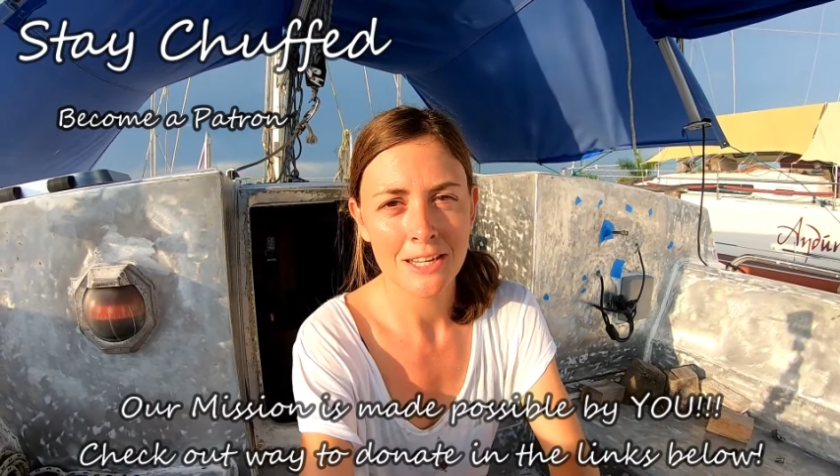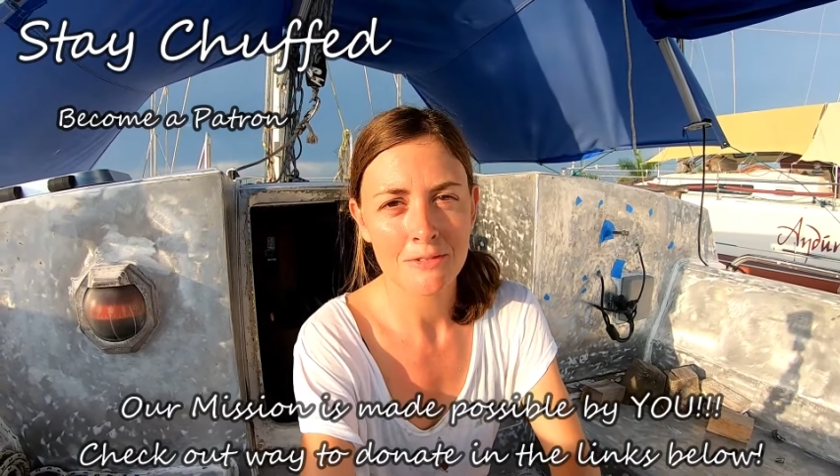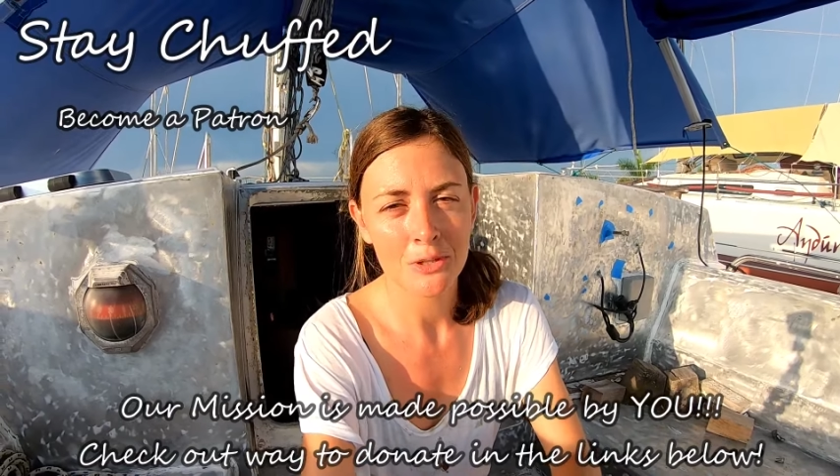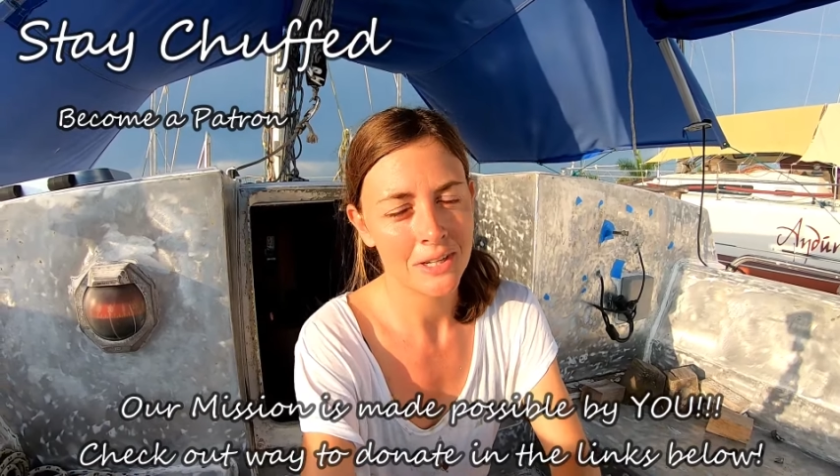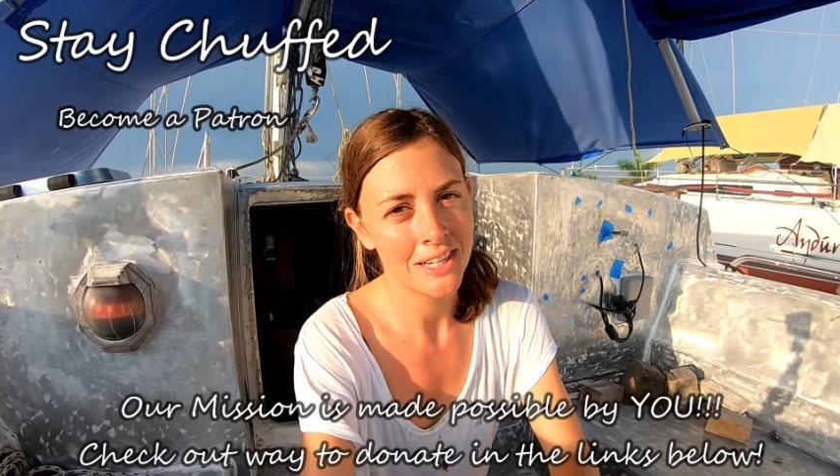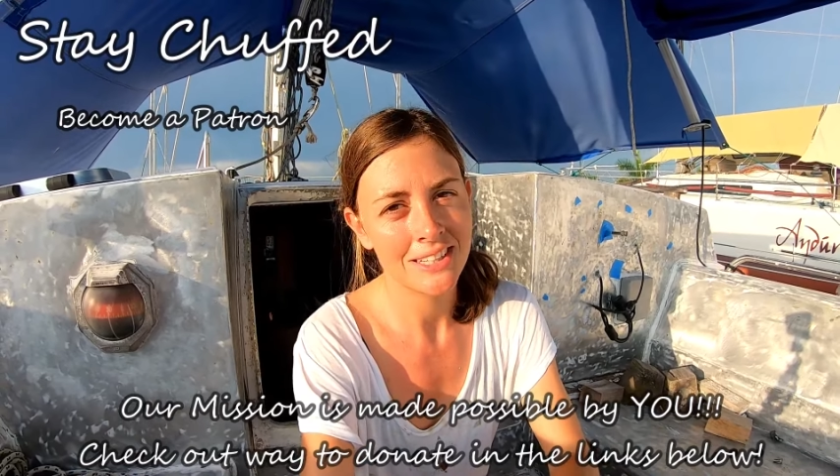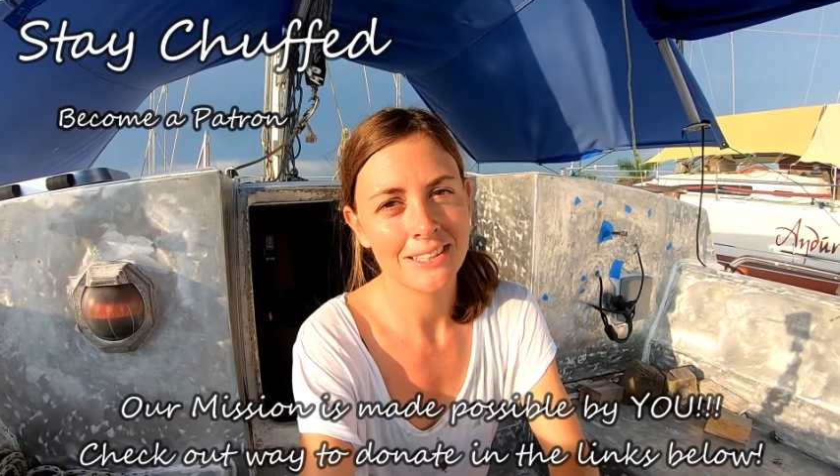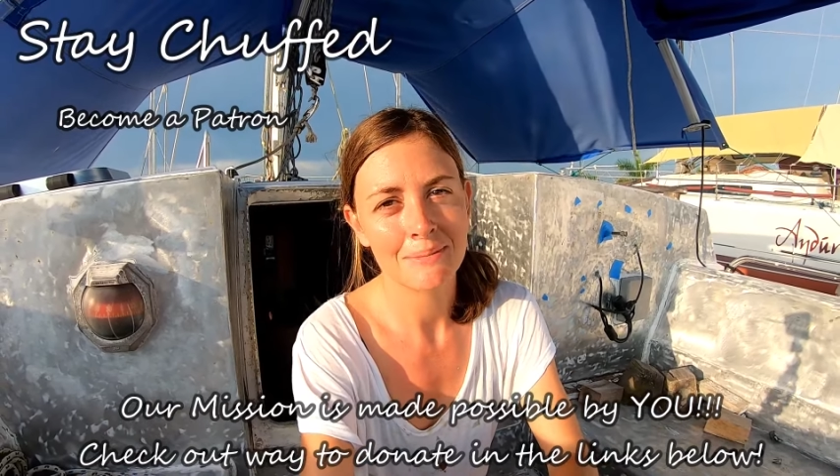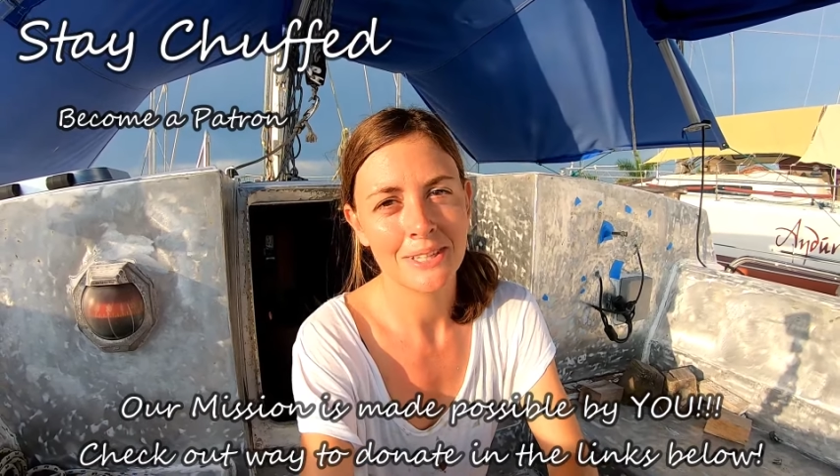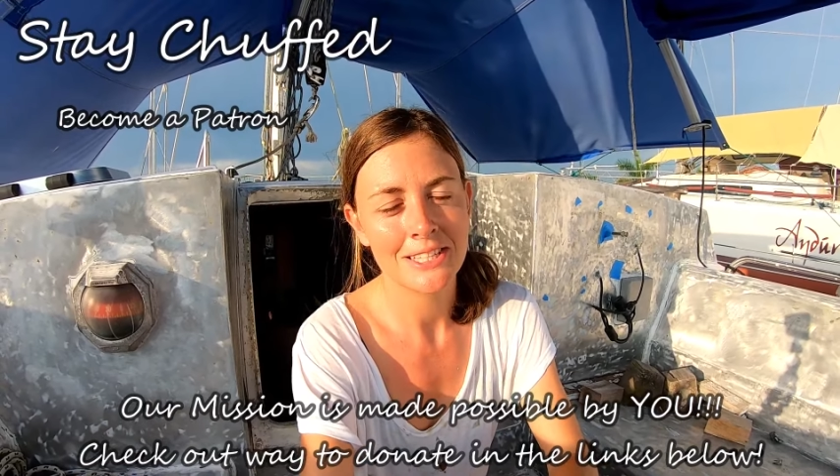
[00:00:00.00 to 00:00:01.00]
of joining,
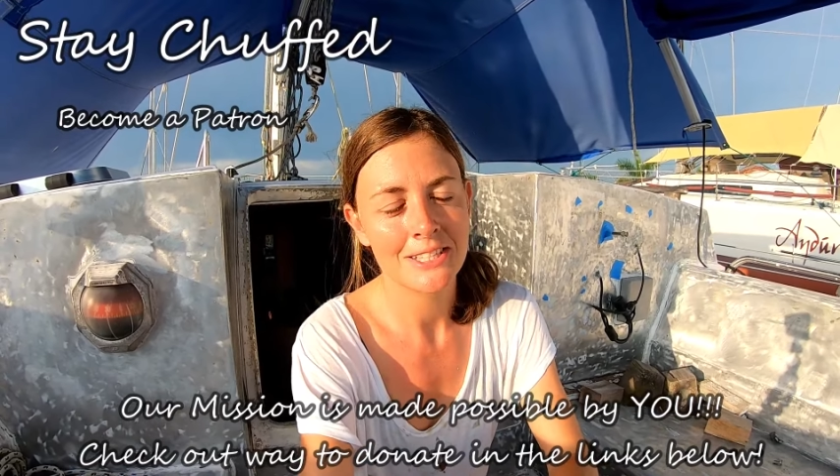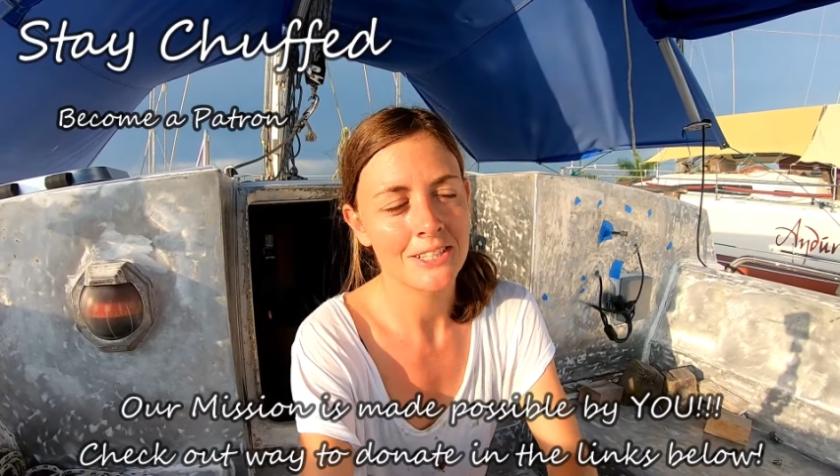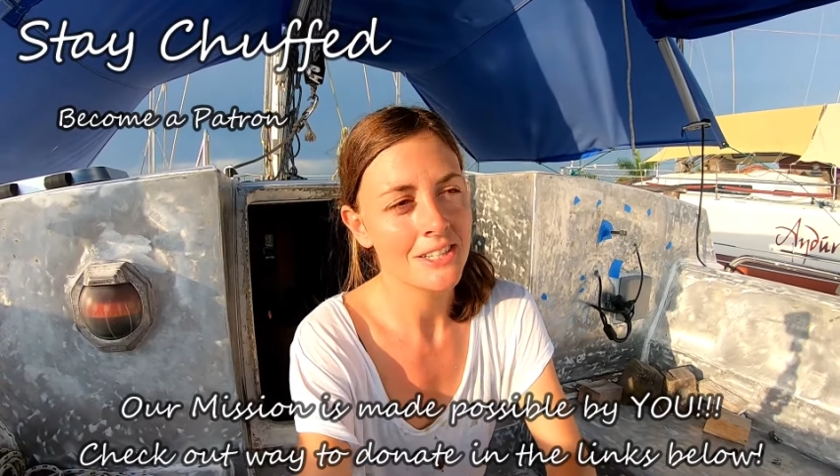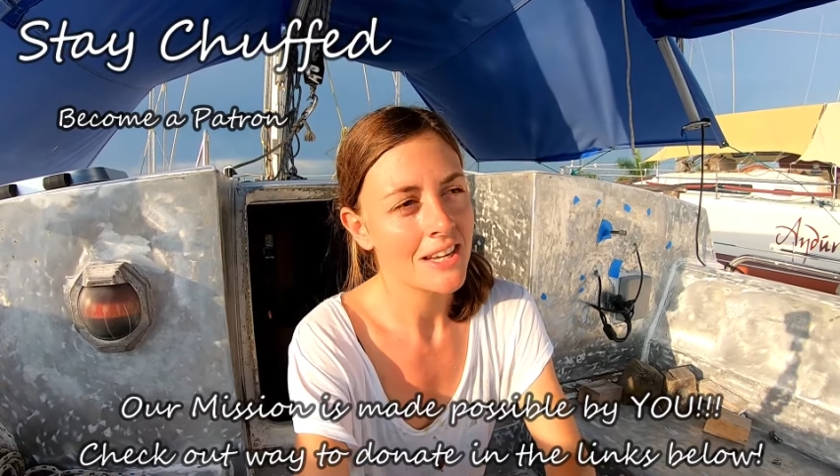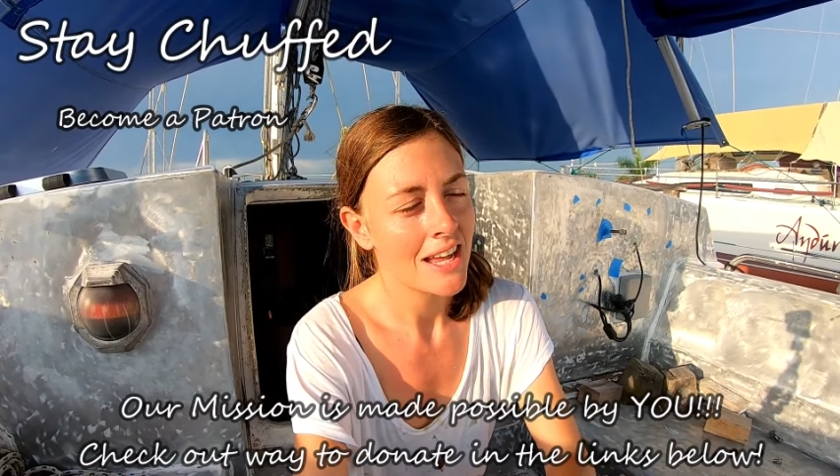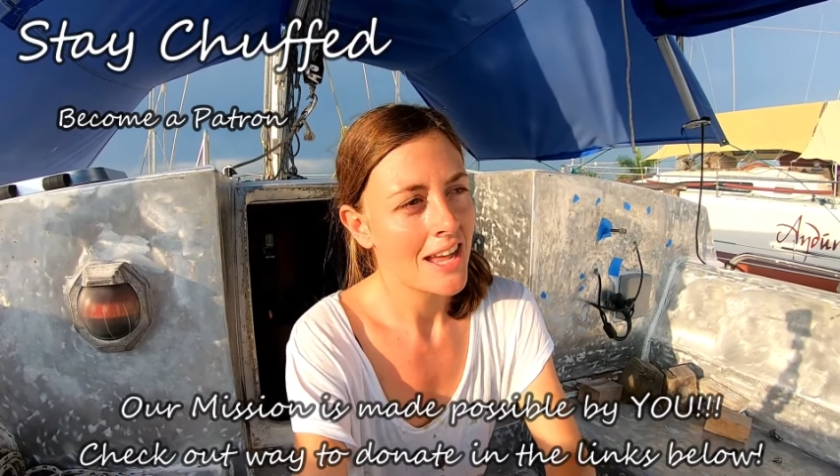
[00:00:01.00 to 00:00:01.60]
please do.